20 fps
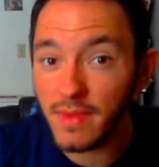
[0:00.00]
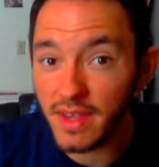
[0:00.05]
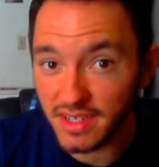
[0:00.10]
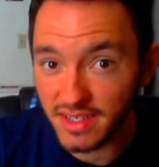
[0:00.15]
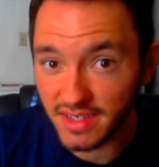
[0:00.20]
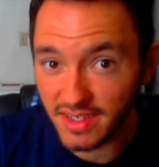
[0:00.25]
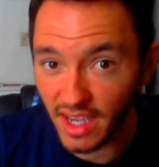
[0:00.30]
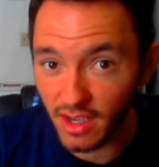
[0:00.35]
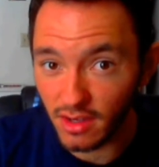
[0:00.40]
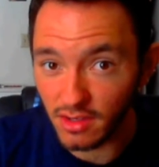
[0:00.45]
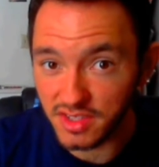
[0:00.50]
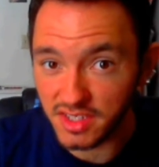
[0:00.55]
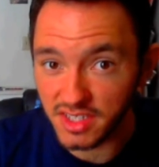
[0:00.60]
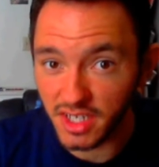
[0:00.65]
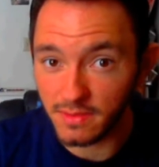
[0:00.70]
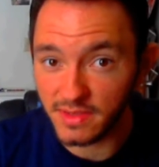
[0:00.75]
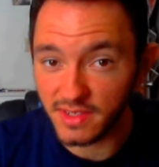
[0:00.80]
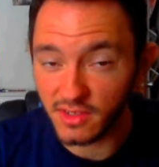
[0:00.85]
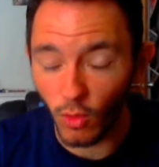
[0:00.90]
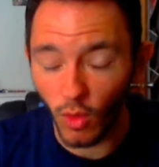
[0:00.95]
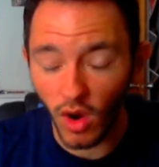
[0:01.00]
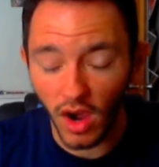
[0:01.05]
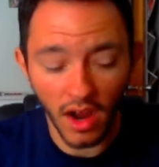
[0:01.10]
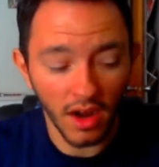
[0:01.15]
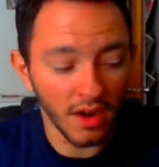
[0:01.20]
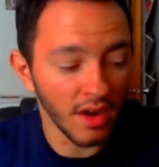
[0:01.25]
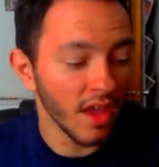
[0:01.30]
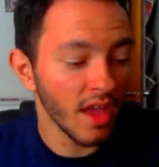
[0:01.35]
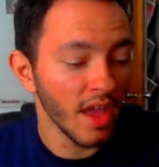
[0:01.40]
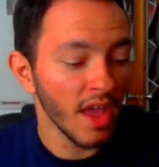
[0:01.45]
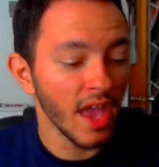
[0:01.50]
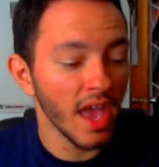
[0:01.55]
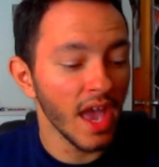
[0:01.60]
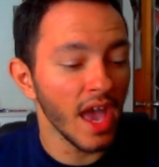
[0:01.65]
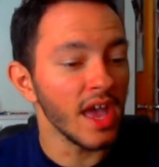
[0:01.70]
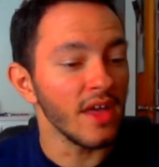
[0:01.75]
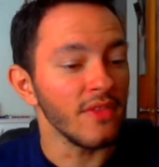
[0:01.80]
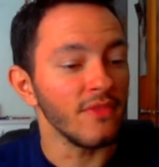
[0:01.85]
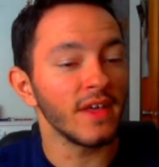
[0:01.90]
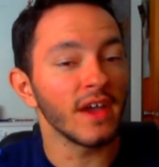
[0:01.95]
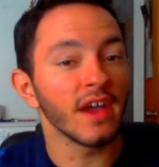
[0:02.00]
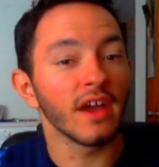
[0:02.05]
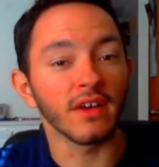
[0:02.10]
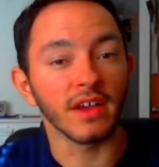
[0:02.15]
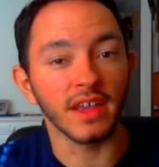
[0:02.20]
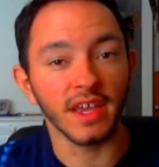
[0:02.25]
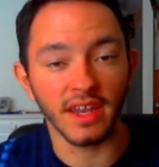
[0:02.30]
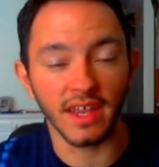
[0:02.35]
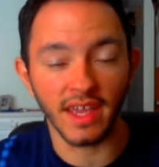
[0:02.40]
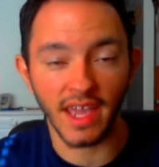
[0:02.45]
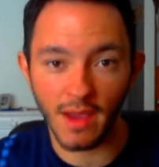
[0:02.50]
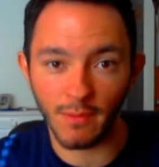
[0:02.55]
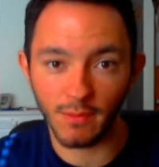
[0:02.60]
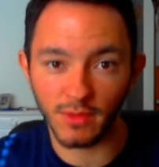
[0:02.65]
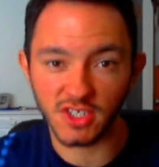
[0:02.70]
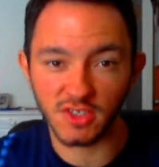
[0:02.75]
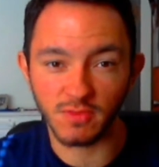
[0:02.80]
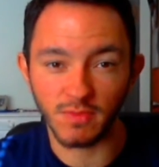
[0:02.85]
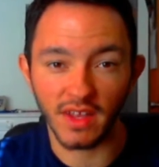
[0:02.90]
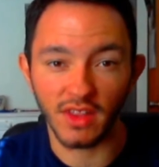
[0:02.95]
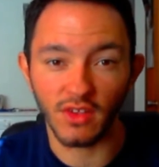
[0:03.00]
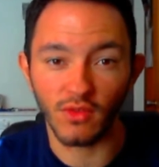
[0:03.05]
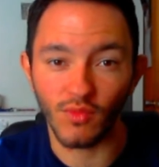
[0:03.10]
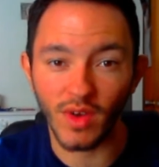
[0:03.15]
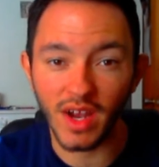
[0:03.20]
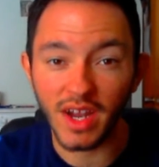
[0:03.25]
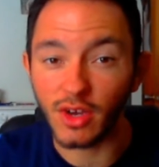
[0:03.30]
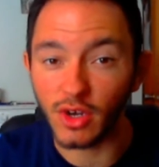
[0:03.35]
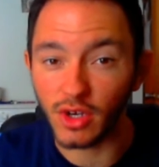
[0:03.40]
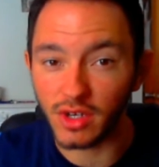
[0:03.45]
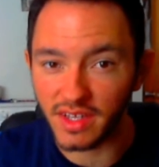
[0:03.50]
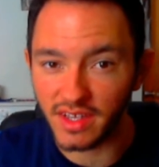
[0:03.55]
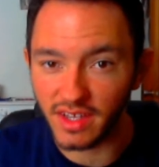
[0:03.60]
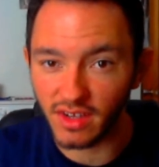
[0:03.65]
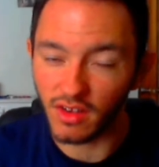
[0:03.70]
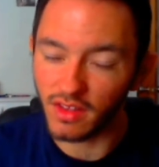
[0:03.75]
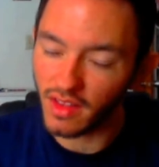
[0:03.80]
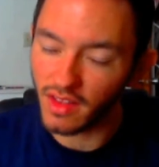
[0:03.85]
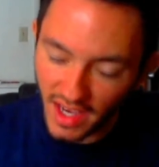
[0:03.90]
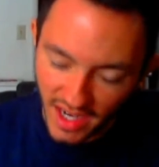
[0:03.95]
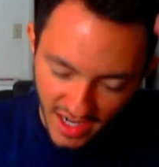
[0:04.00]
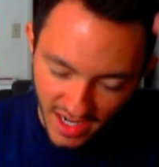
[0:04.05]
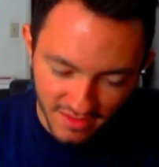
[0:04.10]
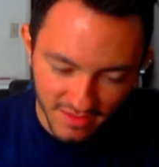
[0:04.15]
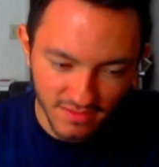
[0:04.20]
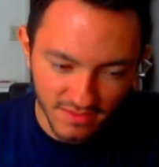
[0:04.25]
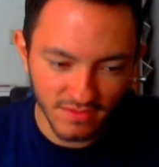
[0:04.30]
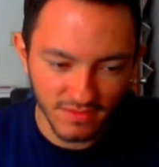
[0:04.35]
Scale sub-squad, and they are getting ambushed by the Red Hood Guild, like I